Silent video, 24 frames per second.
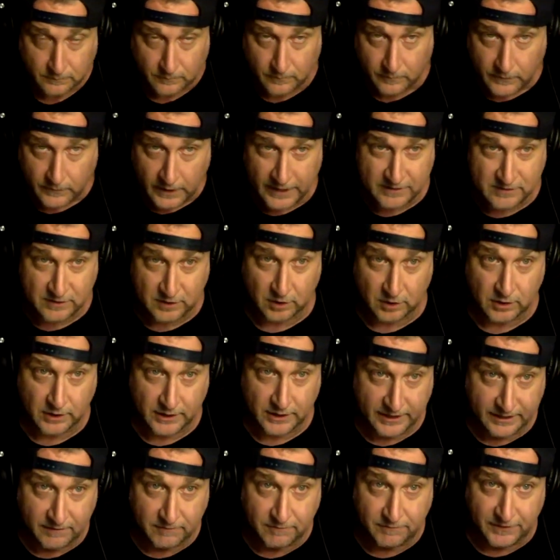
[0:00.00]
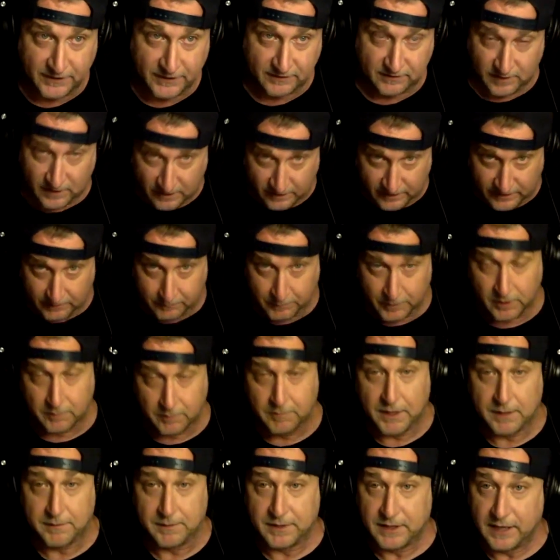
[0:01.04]
it certainly didn't fix anything, but it
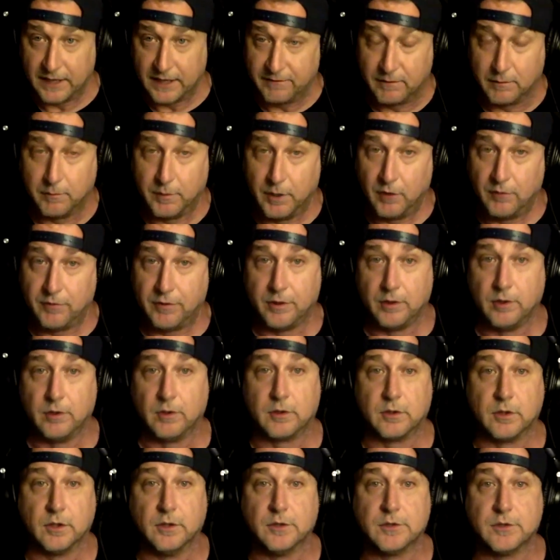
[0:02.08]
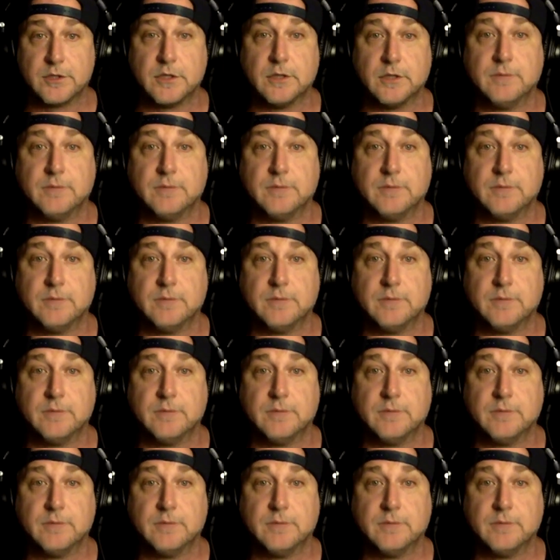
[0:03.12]
maybe gave them both a little closure.